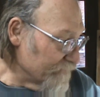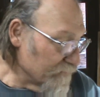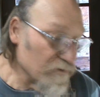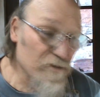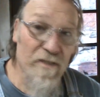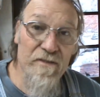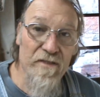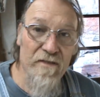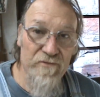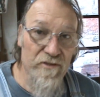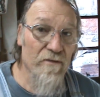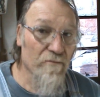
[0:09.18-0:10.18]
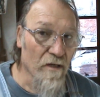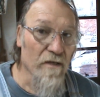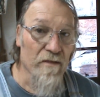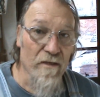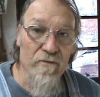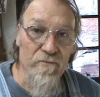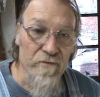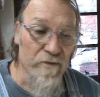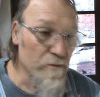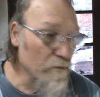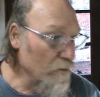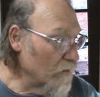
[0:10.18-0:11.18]
since I've still got COVID,
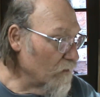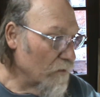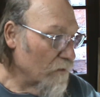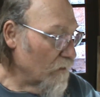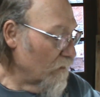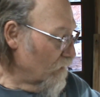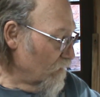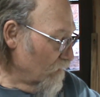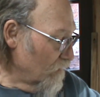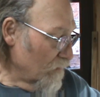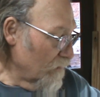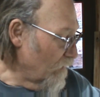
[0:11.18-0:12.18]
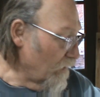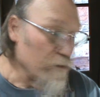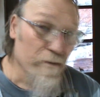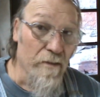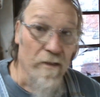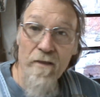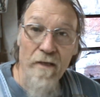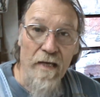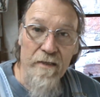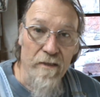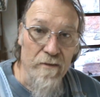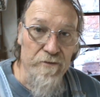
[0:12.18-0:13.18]
I
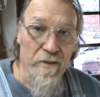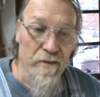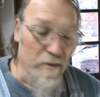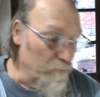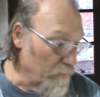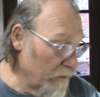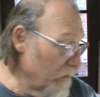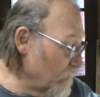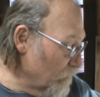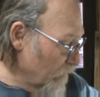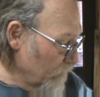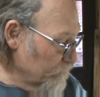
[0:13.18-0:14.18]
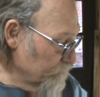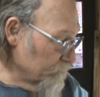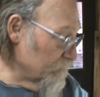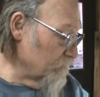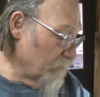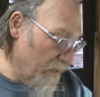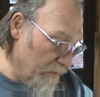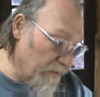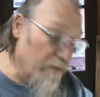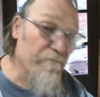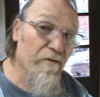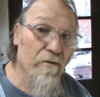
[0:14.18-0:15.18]
keep shaking it. But anyway, back. I
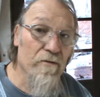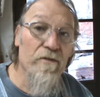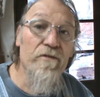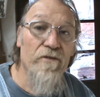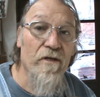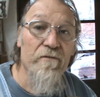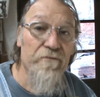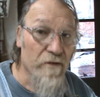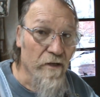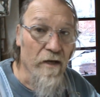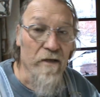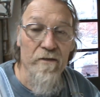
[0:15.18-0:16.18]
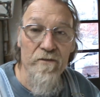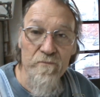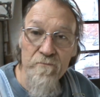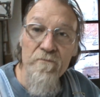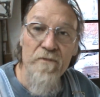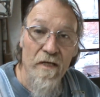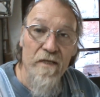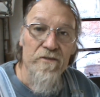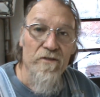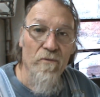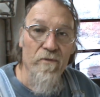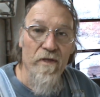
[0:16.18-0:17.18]
felt good enough today,
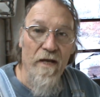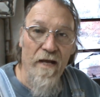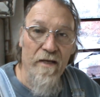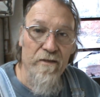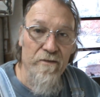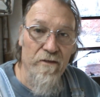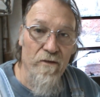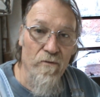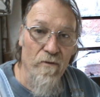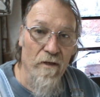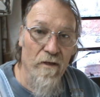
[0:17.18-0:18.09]
so that I could